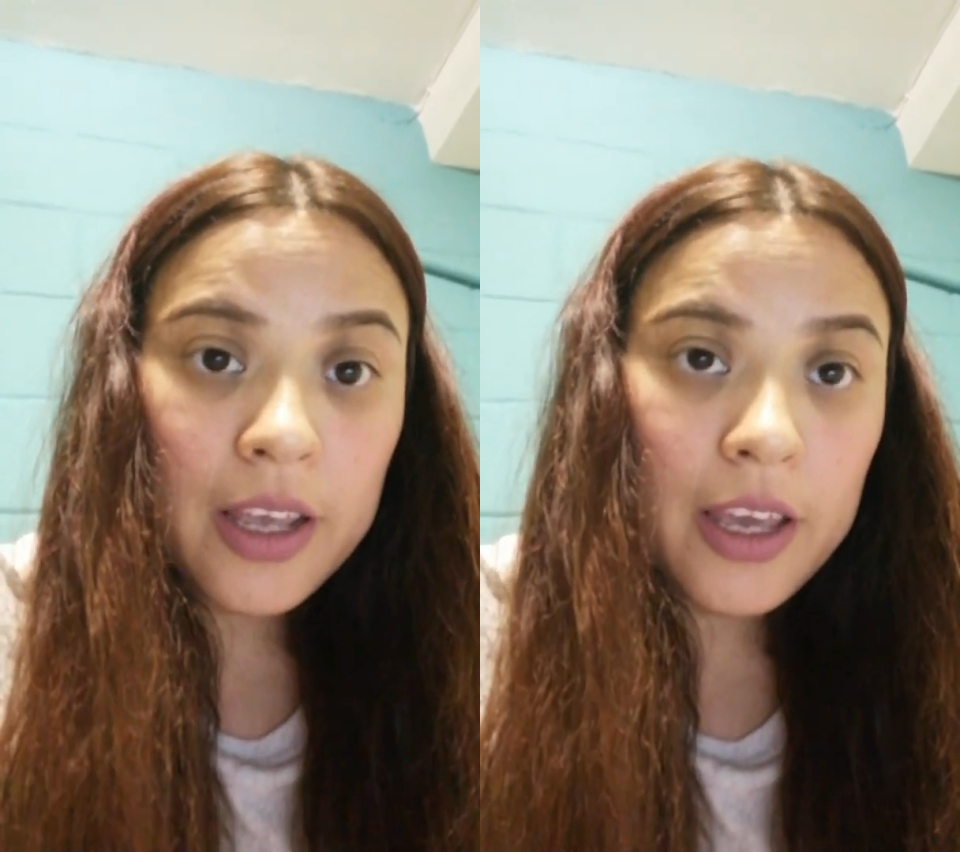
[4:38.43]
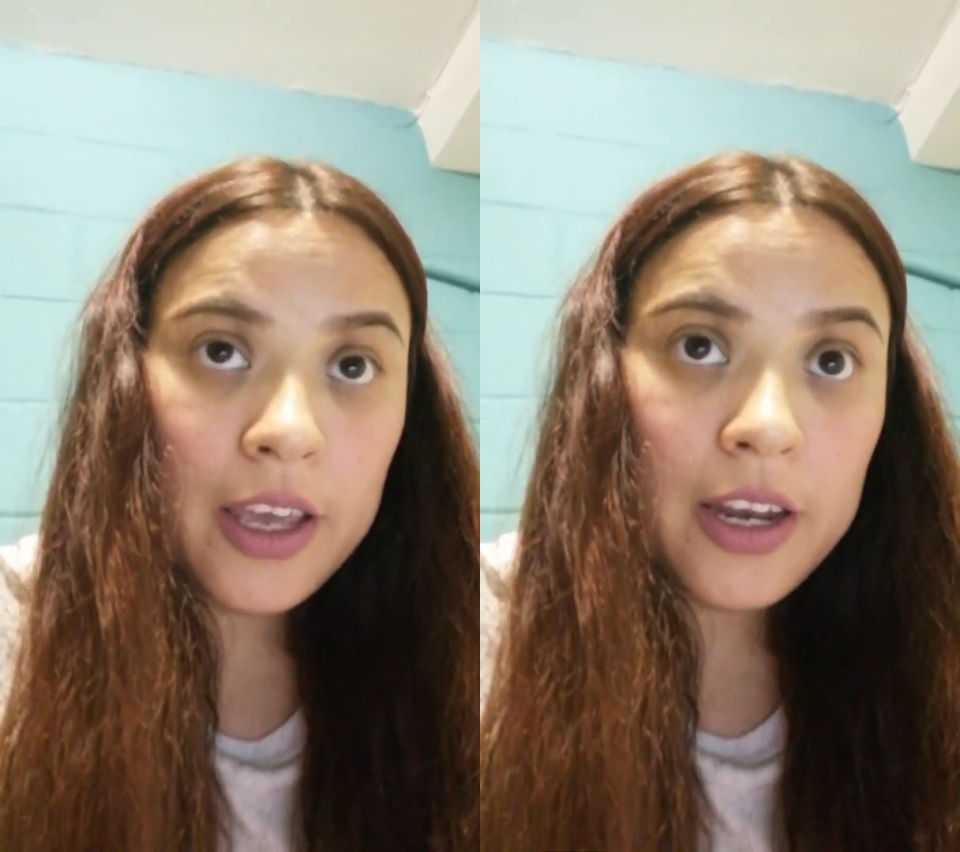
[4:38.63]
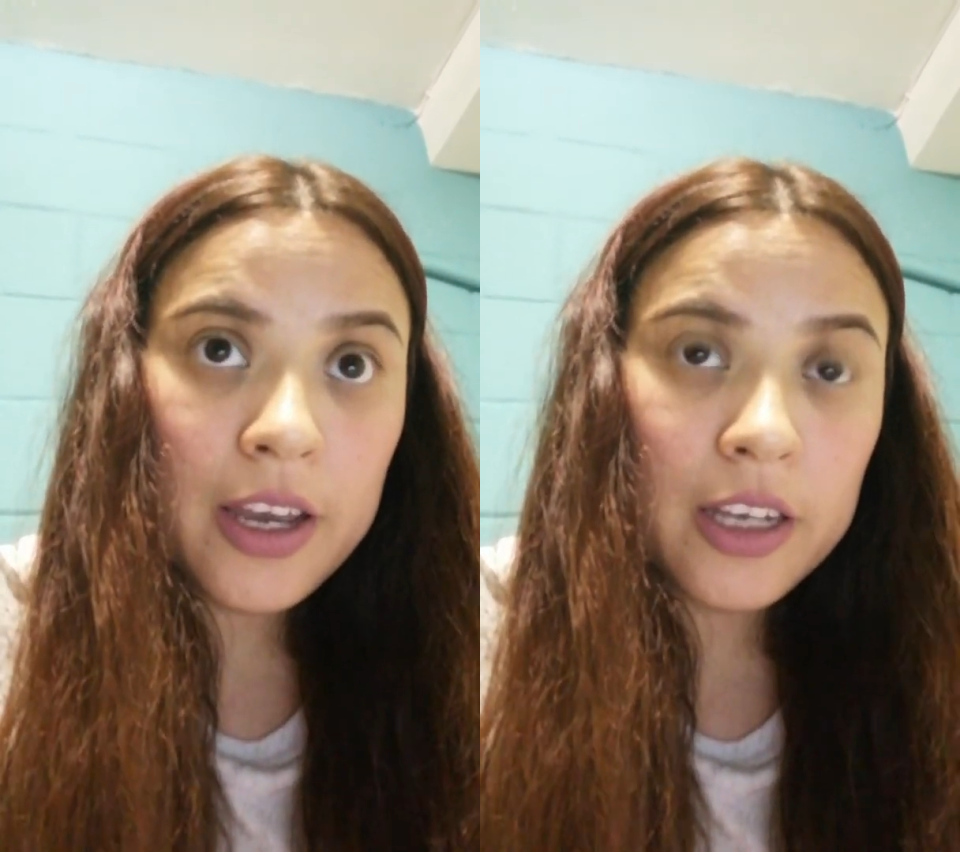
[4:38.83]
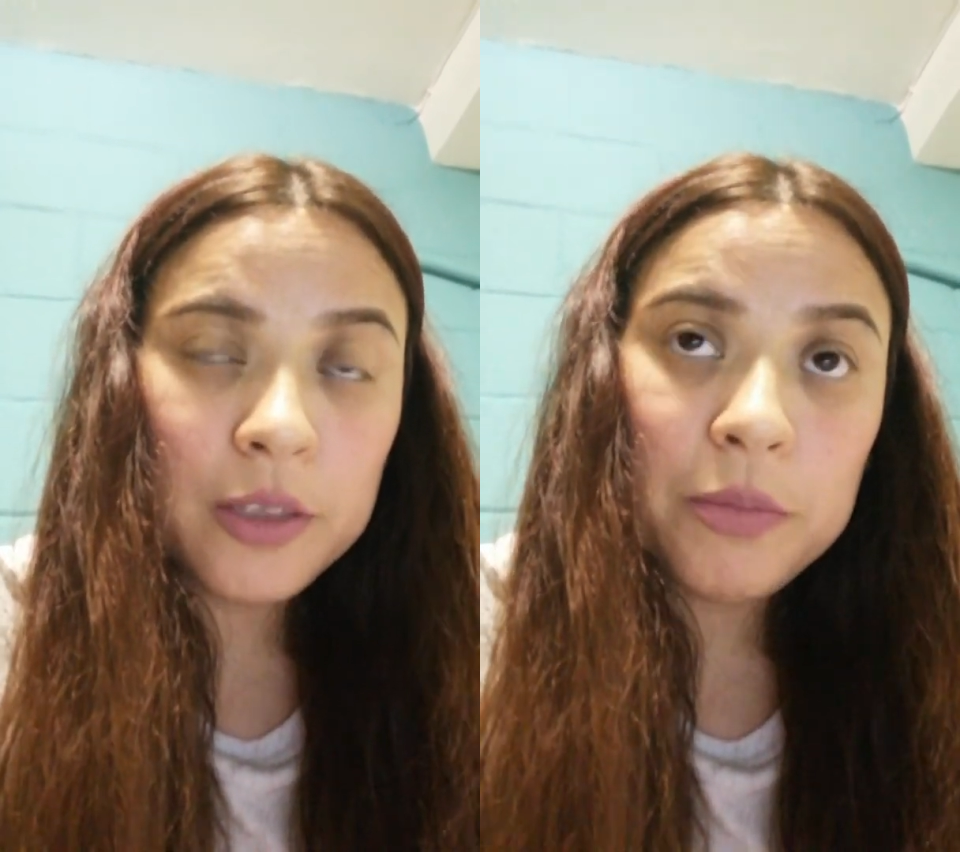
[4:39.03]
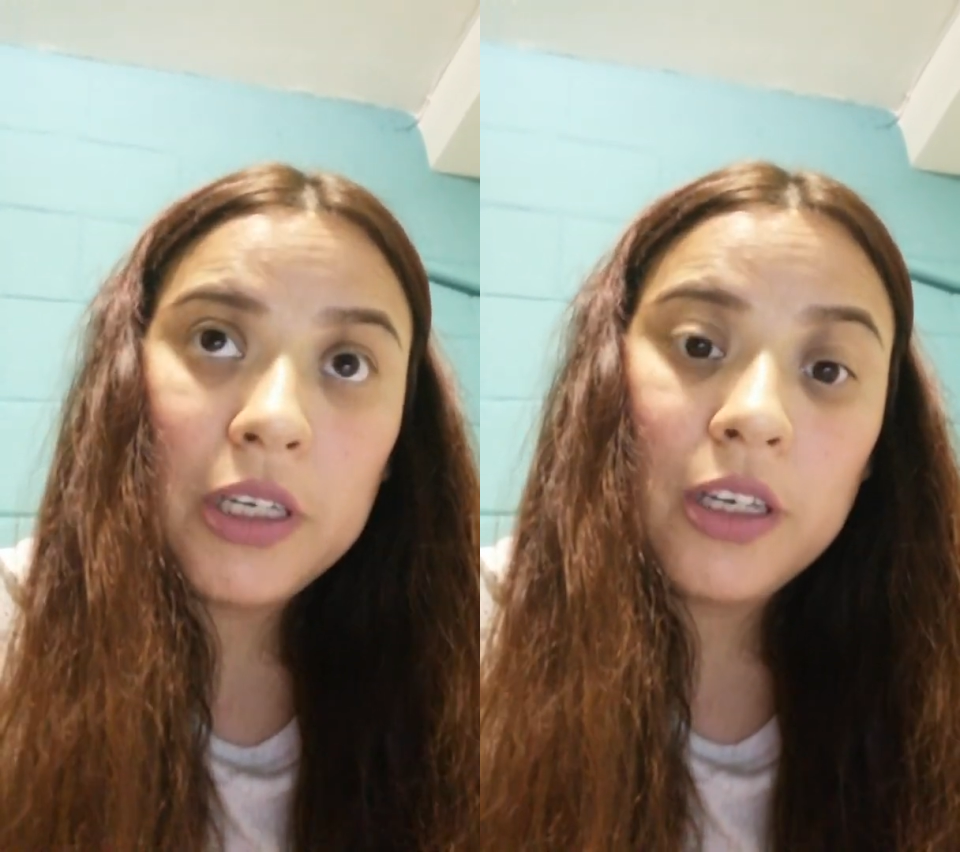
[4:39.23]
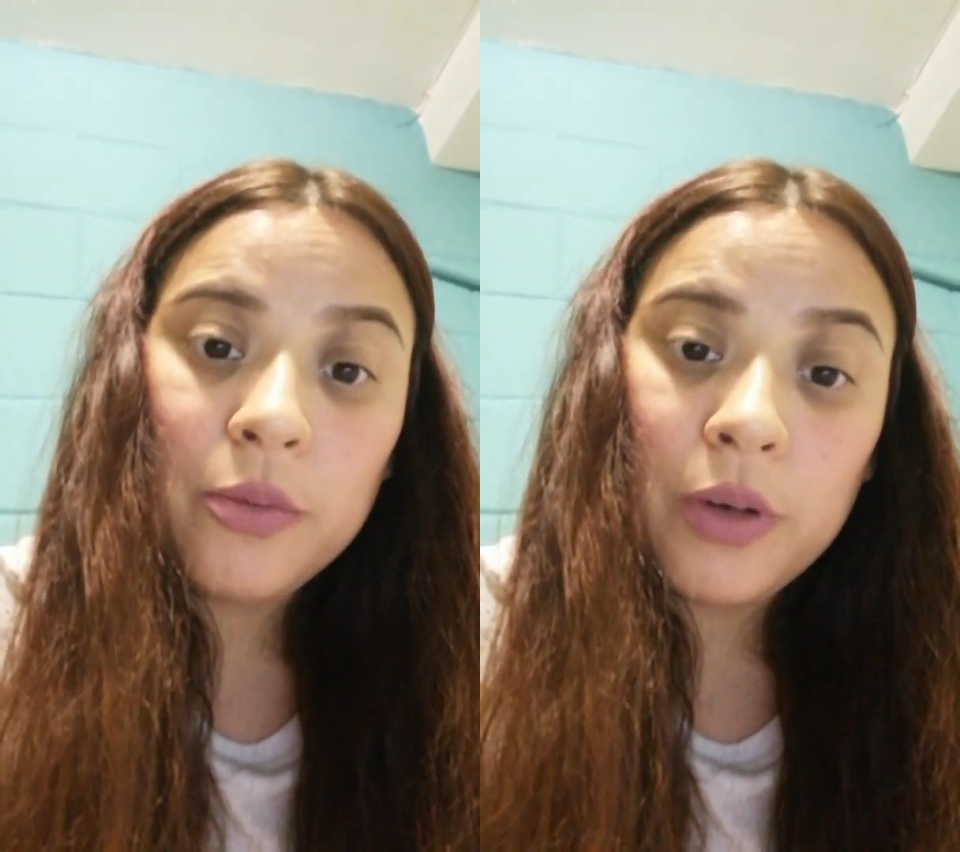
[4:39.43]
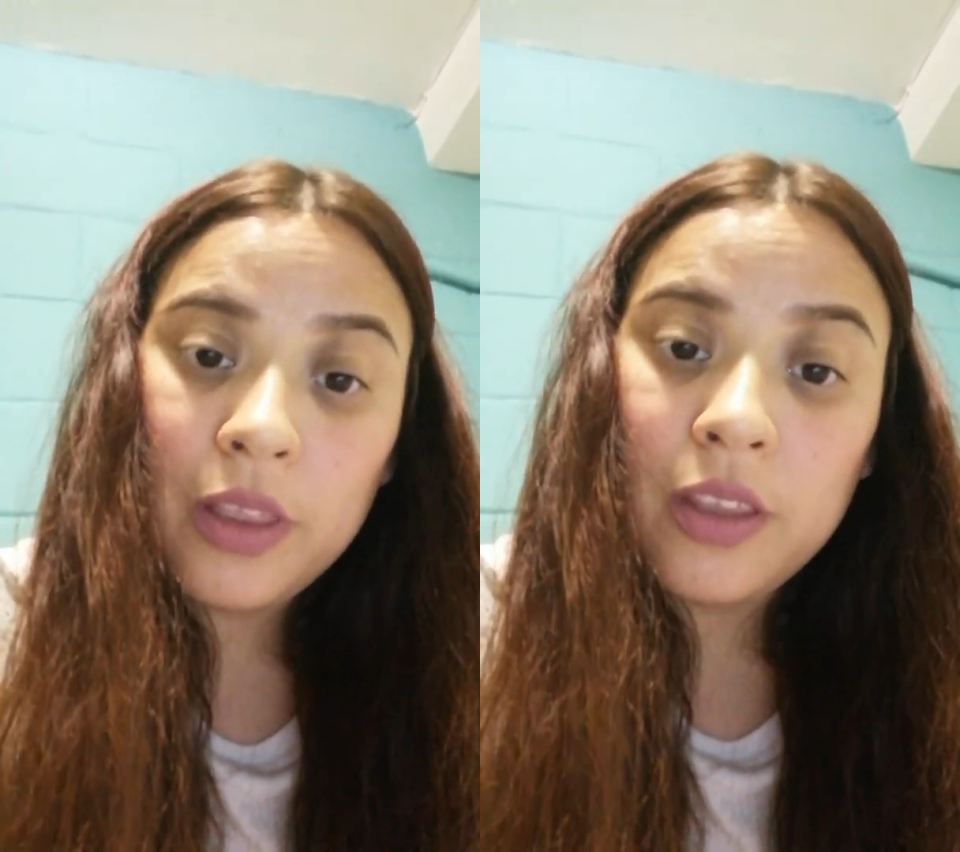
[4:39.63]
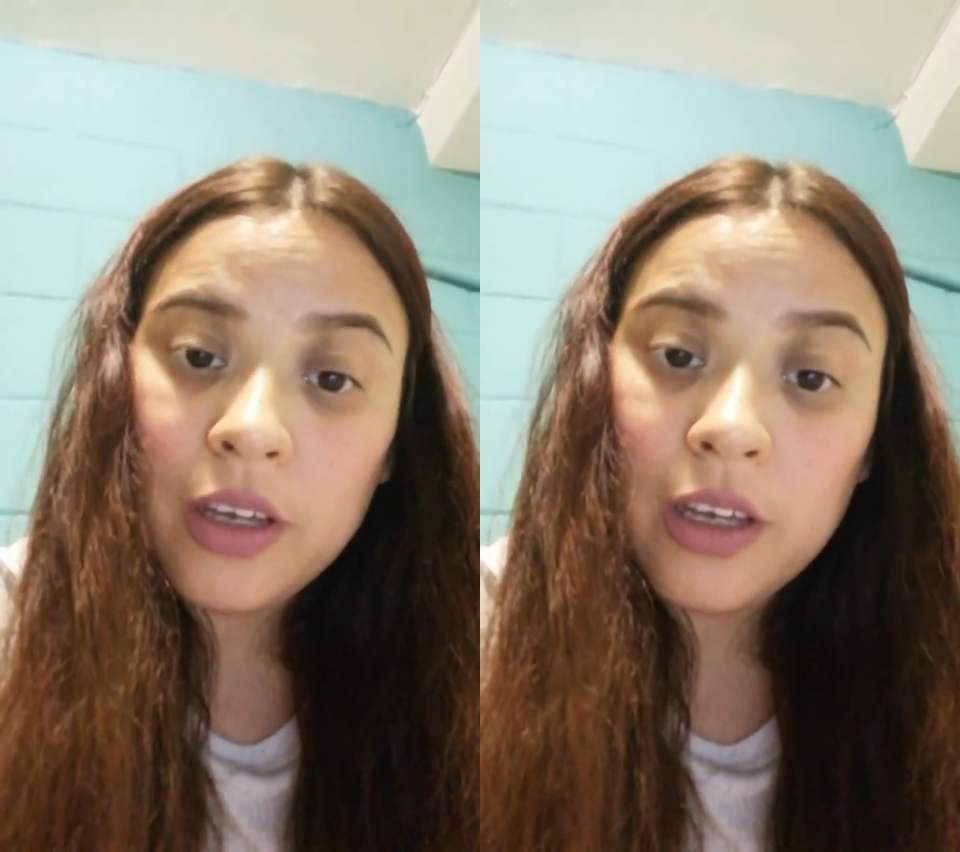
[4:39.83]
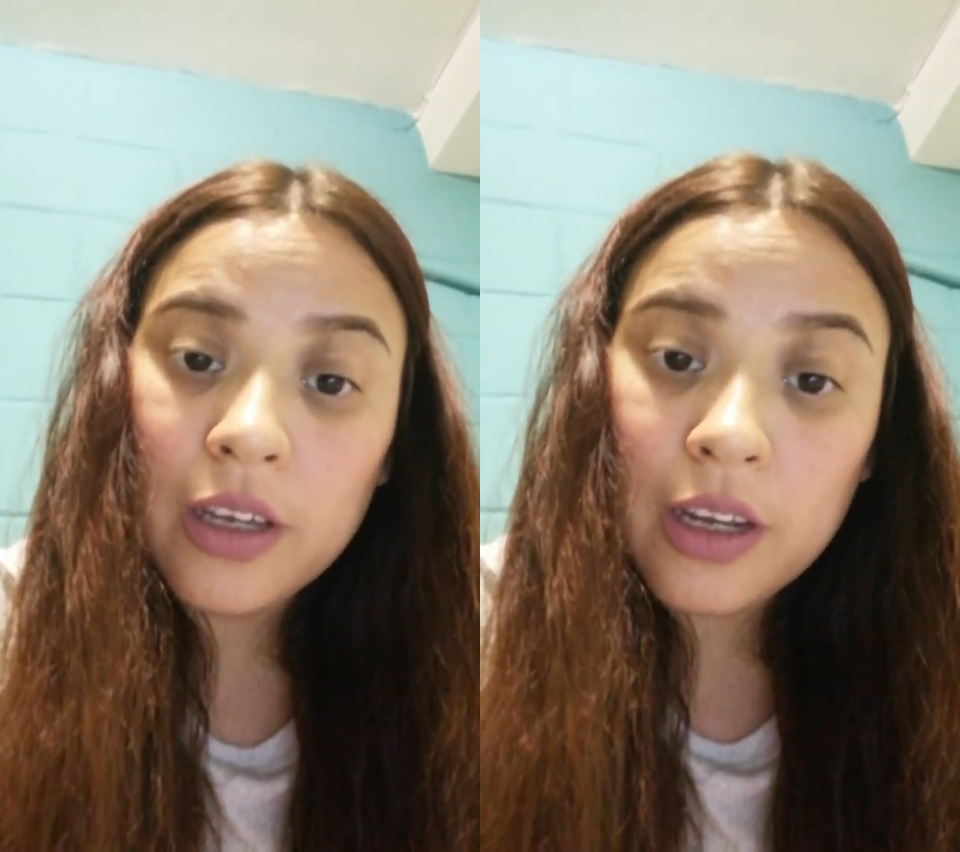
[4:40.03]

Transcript: and it helps me with the